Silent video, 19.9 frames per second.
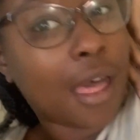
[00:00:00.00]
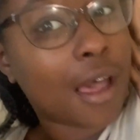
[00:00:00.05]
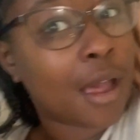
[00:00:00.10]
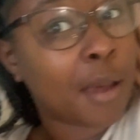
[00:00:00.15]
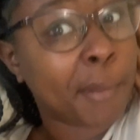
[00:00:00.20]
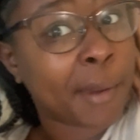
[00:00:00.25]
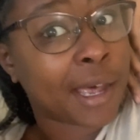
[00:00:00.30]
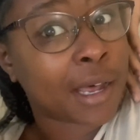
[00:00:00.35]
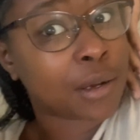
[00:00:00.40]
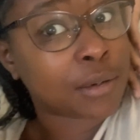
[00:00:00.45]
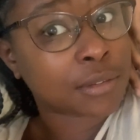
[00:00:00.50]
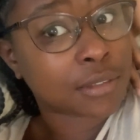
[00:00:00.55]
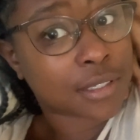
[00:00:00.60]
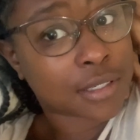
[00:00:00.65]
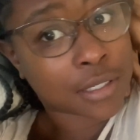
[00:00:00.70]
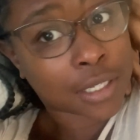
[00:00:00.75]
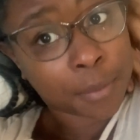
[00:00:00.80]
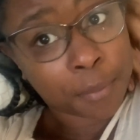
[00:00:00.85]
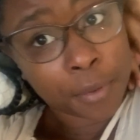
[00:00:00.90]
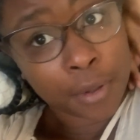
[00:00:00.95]
about
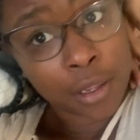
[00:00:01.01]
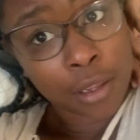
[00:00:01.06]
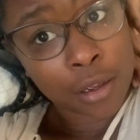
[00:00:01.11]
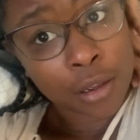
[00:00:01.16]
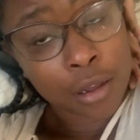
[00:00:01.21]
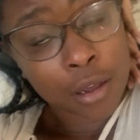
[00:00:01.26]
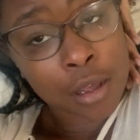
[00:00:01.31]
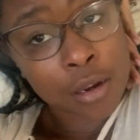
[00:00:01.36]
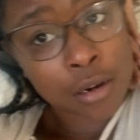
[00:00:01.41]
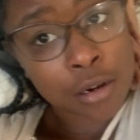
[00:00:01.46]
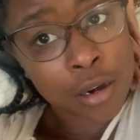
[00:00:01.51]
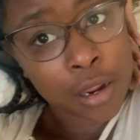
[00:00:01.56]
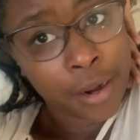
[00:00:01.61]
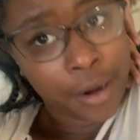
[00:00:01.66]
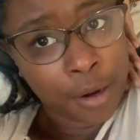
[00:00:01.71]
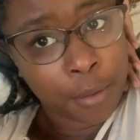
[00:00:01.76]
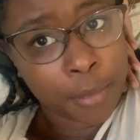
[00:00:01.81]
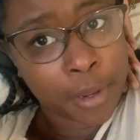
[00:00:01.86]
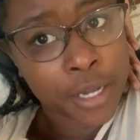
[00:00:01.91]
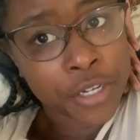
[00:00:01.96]
sleeping on an
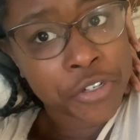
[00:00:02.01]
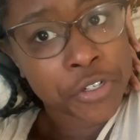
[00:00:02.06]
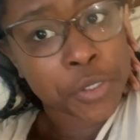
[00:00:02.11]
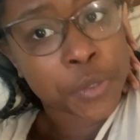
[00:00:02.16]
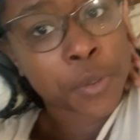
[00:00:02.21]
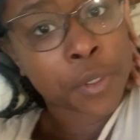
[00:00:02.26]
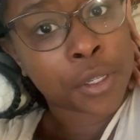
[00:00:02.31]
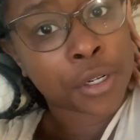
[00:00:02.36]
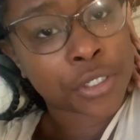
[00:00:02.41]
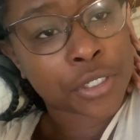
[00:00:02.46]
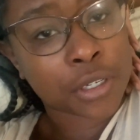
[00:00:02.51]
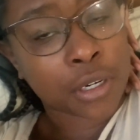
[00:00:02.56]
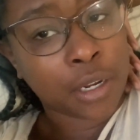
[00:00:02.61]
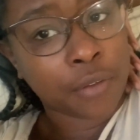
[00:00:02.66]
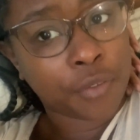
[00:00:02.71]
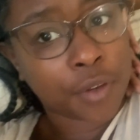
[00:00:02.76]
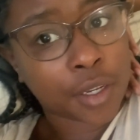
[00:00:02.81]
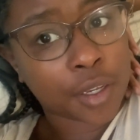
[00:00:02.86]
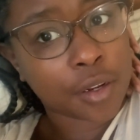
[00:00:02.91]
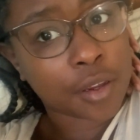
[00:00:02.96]
air mattress with your
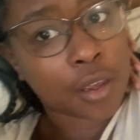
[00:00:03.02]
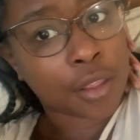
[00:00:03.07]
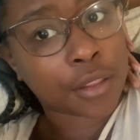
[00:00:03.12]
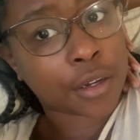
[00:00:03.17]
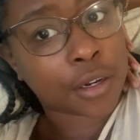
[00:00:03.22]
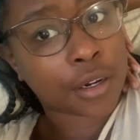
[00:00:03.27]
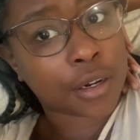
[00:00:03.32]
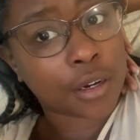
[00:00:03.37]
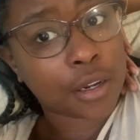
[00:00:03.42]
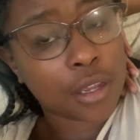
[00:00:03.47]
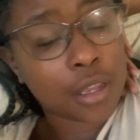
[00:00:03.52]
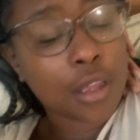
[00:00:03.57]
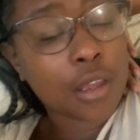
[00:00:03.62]
significant other